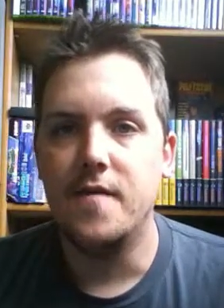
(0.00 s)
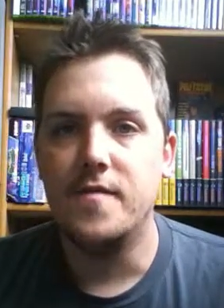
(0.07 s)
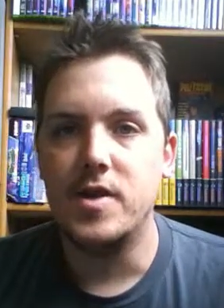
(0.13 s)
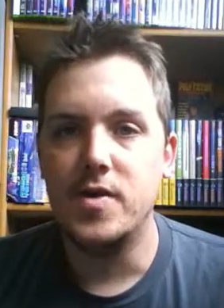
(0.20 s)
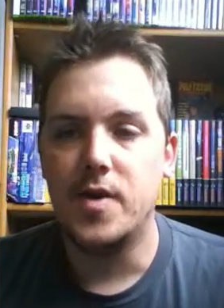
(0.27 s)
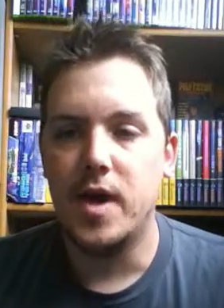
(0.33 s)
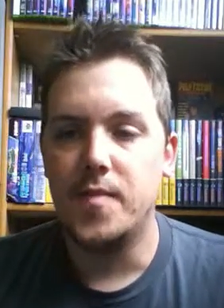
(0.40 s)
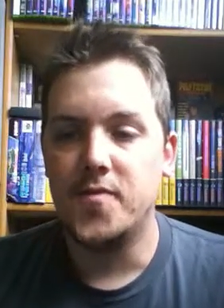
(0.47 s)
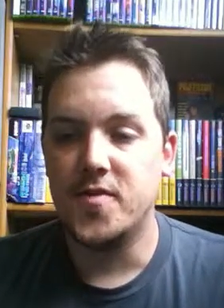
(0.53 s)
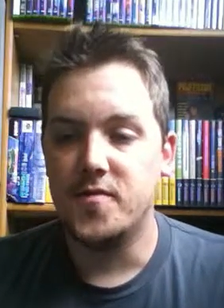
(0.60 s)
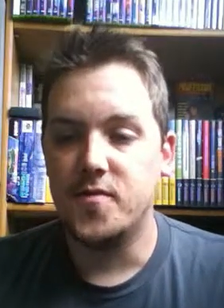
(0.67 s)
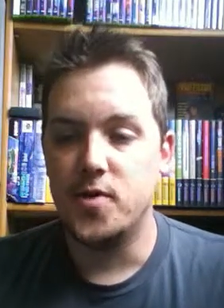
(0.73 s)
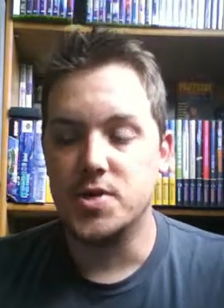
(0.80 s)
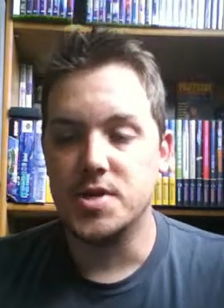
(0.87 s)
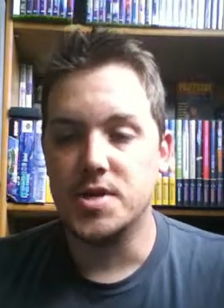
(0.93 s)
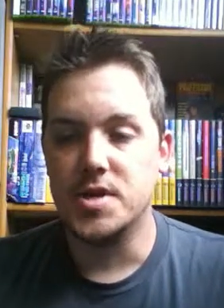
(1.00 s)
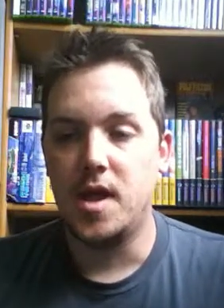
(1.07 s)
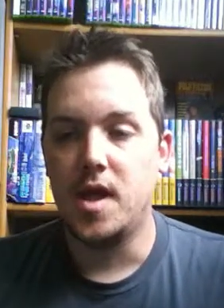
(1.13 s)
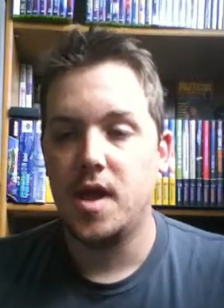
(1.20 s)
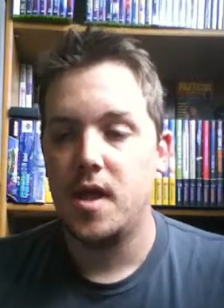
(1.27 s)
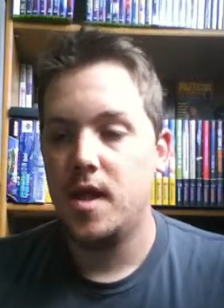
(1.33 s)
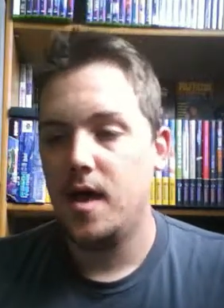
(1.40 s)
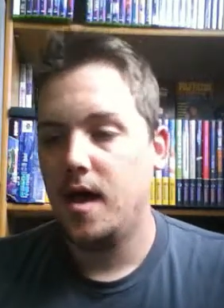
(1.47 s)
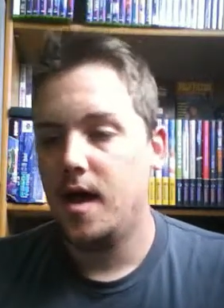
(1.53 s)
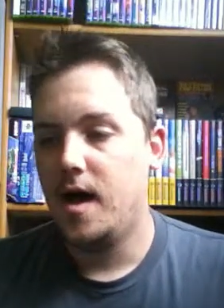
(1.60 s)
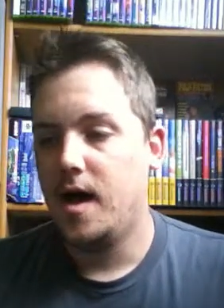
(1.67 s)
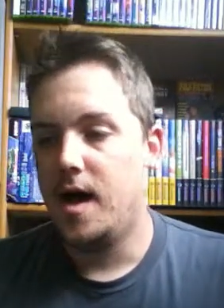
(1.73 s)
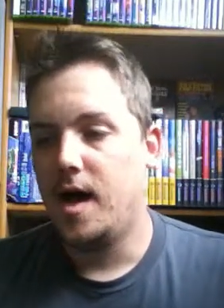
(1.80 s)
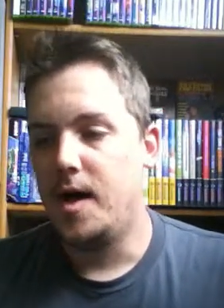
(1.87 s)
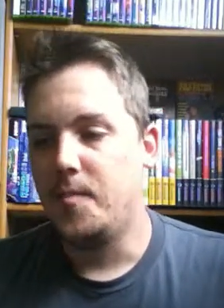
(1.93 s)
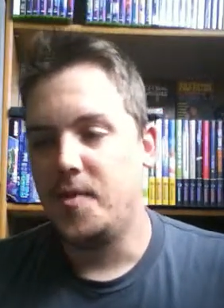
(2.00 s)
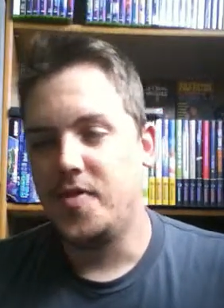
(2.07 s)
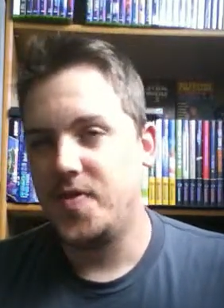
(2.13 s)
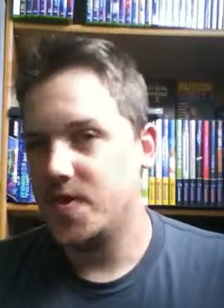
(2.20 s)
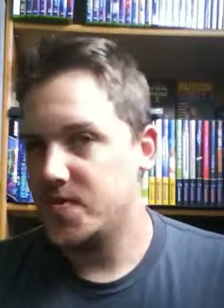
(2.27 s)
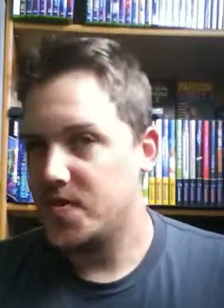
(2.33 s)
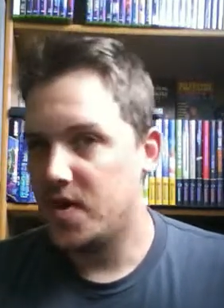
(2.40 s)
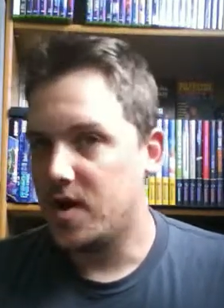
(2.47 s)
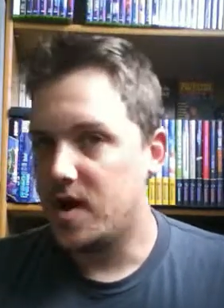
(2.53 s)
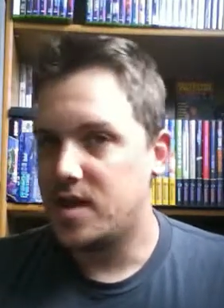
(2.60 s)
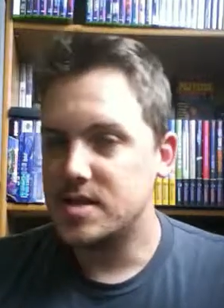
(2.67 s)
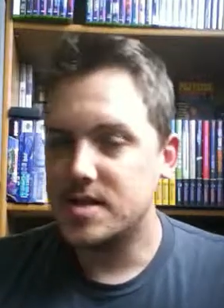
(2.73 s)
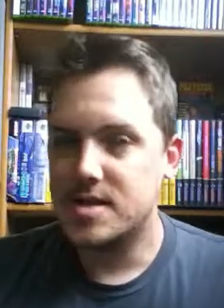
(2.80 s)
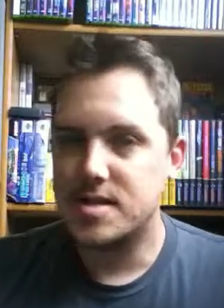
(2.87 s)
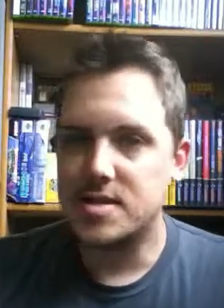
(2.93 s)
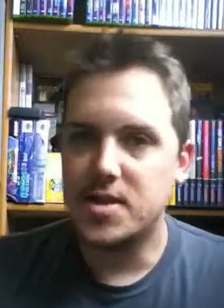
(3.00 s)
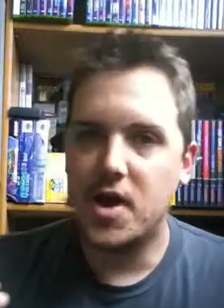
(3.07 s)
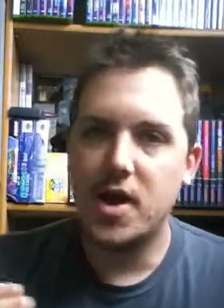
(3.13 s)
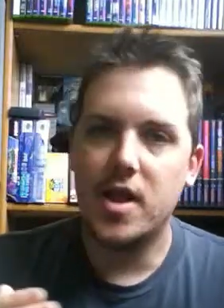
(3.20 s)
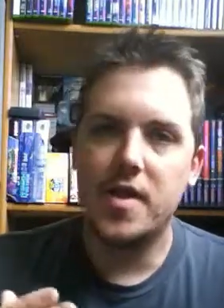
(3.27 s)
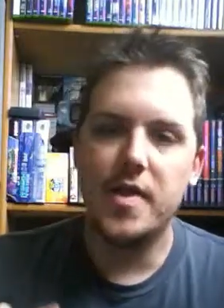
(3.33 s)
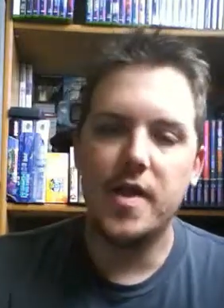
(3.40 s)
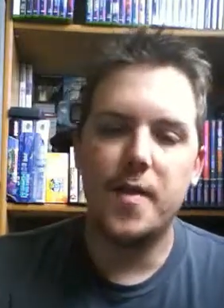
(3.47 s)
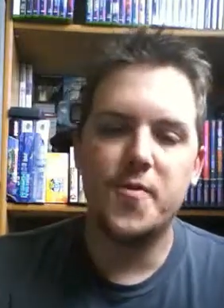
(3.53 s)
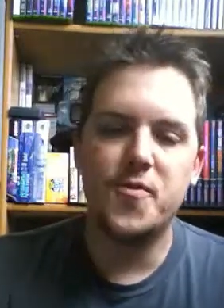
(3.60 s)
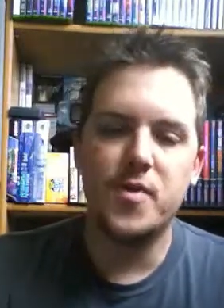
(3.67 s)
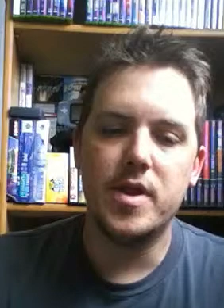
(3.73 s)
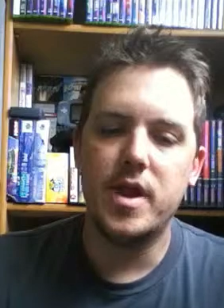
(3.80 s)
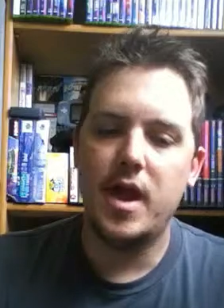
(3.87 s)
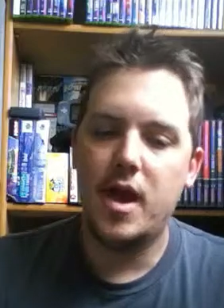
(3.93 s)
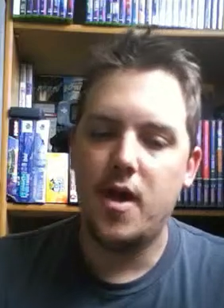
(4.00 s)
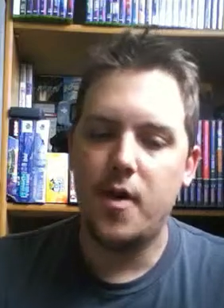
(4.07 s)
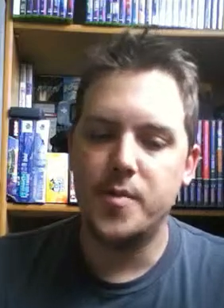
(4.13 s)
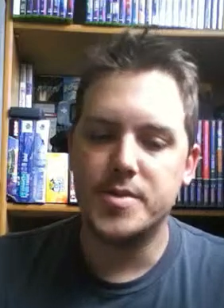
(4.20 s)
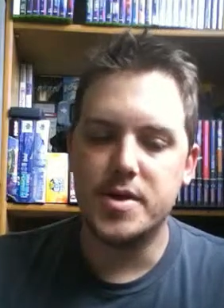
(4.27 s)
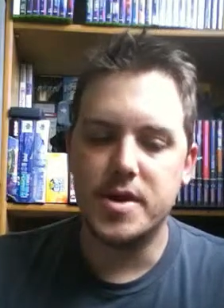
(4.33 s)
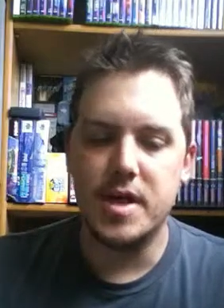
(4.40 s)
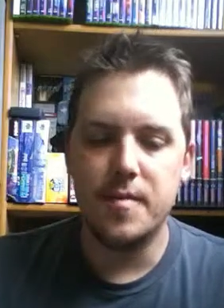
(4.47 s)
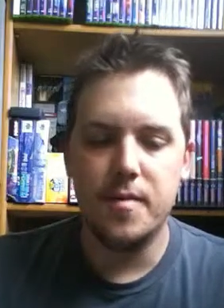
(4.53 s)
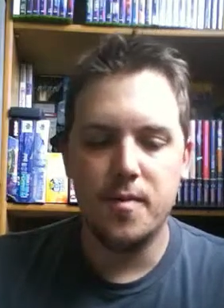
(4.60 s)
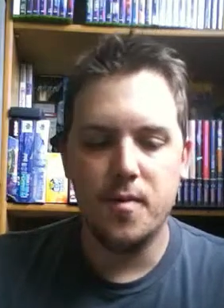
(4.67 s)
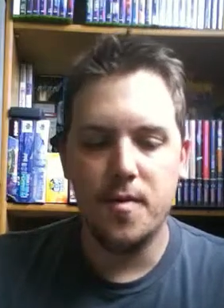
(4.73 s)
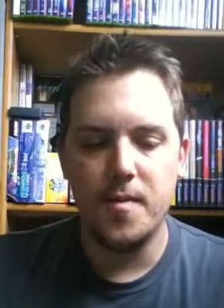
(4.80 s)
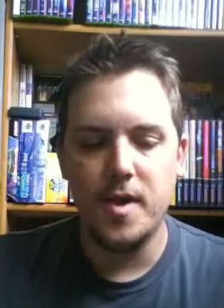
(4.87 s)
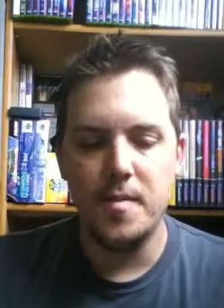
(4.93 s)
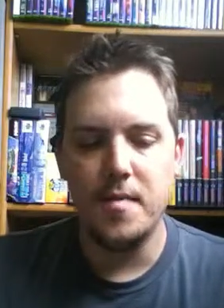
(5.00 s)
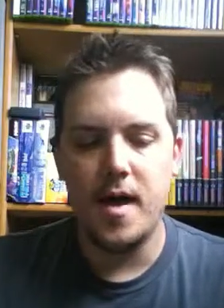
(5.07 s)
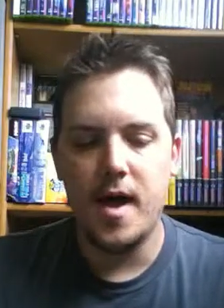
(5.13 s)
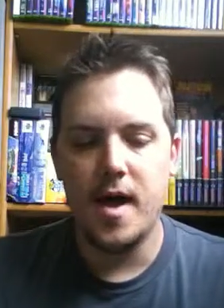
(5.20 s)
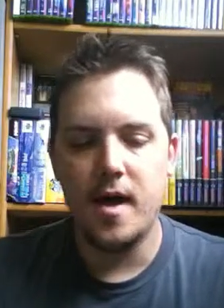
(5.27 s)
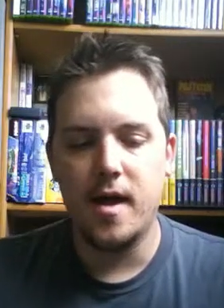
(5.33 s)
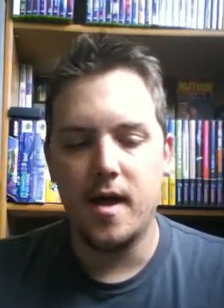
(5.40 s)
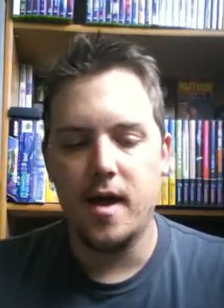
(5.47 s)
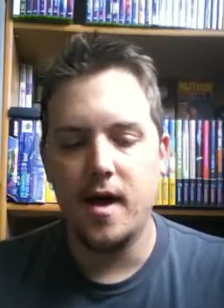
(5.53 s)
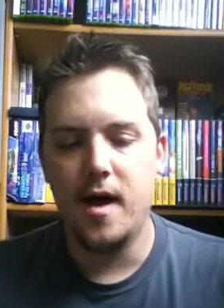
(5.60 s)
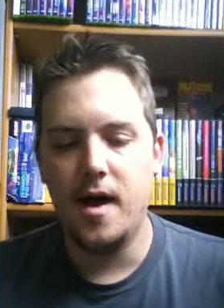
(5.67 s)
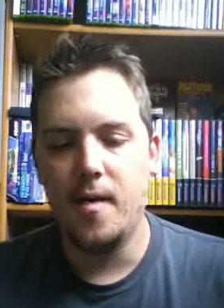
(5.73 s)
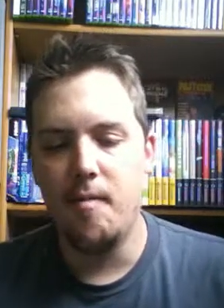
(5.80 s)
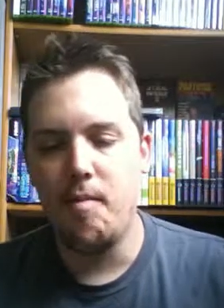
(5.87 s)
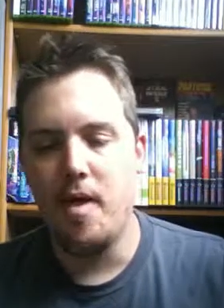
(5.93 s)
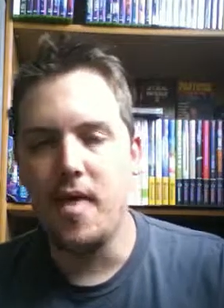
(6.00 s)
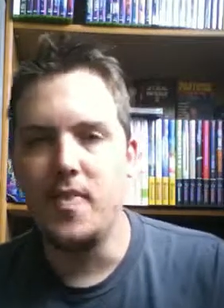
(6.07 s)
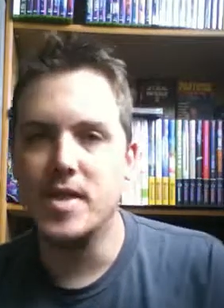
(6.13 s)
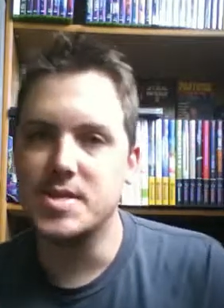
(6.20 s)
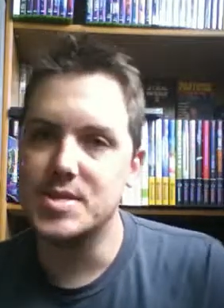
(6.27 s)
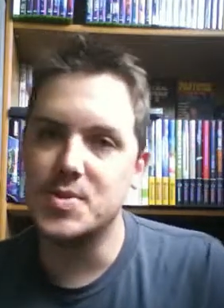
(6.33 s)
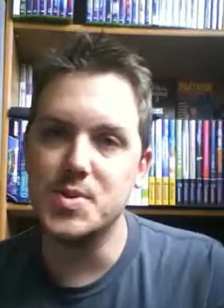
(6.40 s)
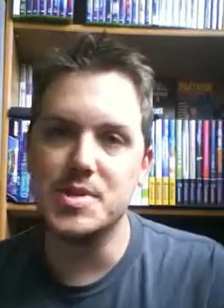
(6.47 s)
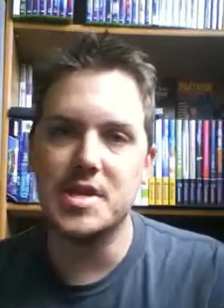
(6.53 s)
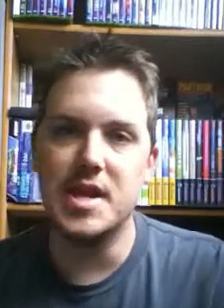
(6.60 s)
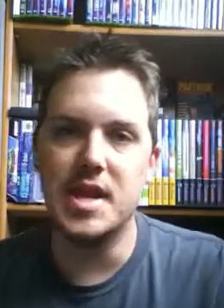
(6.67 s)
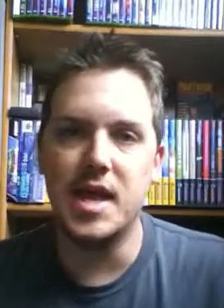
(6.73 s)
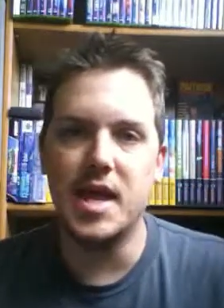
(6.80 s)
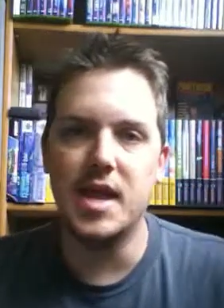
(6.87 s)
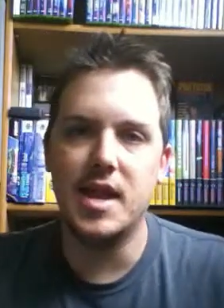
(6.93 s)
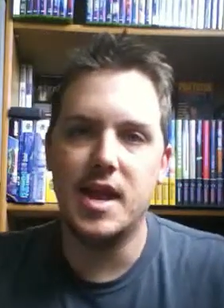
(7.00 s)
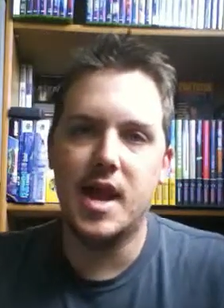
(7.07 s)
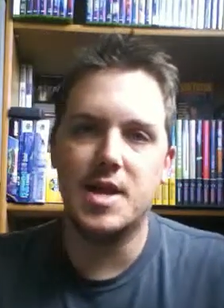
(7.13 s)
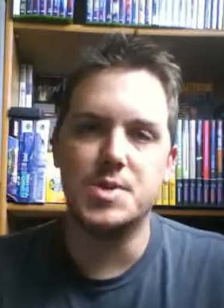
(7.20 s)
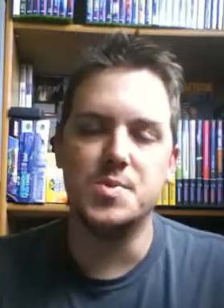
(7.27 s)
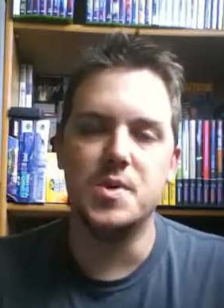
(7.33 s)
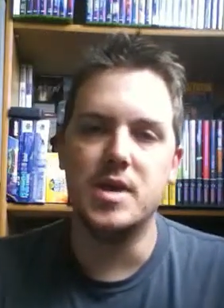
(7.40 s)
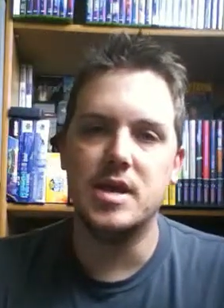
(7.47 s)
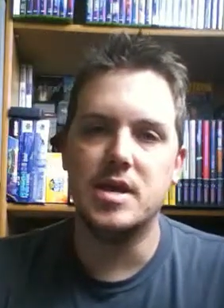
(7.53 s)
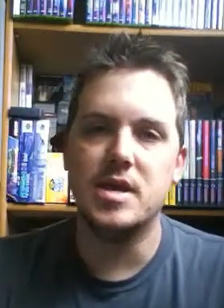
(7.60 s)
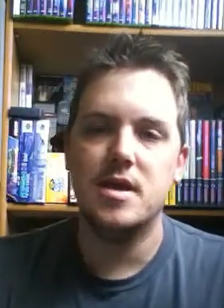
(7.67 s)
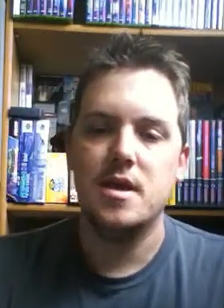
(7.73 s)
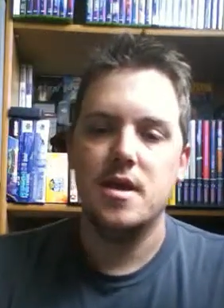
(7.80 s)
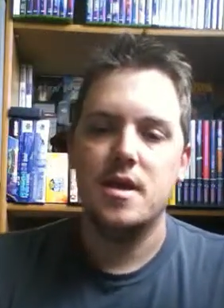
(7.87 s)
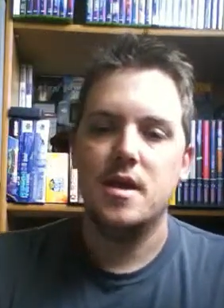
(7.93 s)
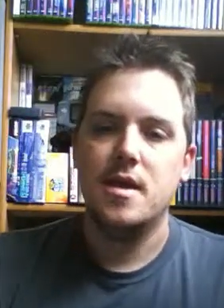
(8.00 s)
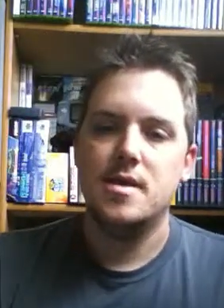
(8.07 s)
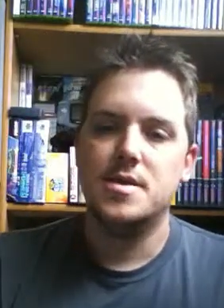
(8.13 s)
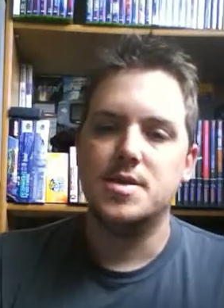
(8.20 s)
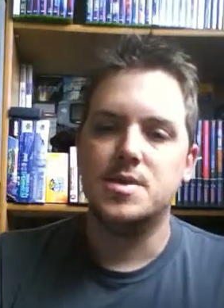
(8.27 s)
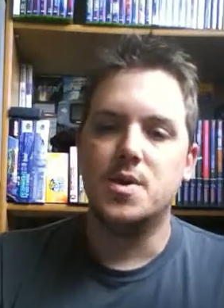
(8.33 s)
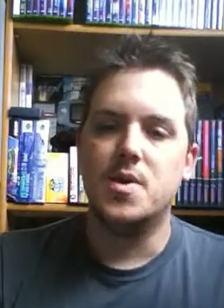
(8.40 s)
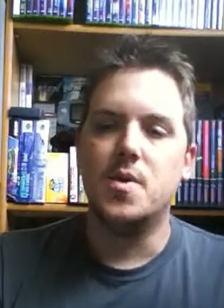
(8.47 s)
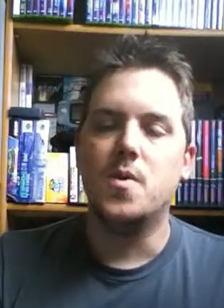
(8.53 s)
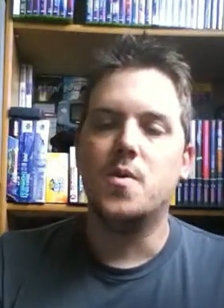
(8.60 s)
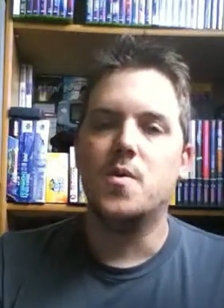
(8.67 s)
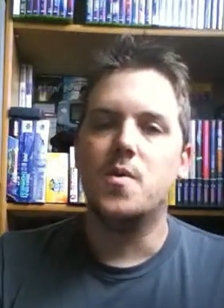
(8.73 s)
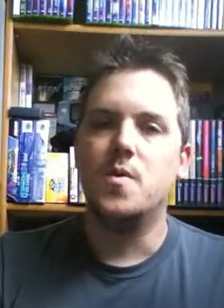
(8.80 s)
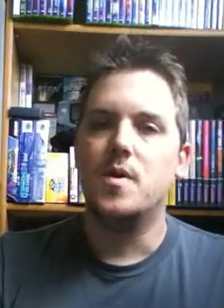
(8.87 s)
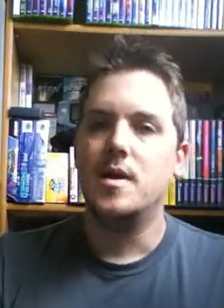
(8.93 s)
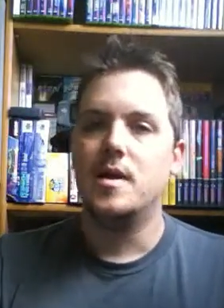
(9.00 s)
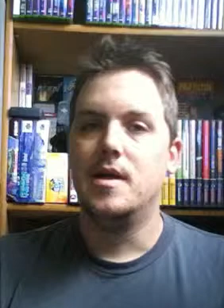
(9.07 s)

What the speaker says: video games, unfortunately. But things are starting on the upswing now. I'm starting to get a bit more money back, and then school's going to hit next week, so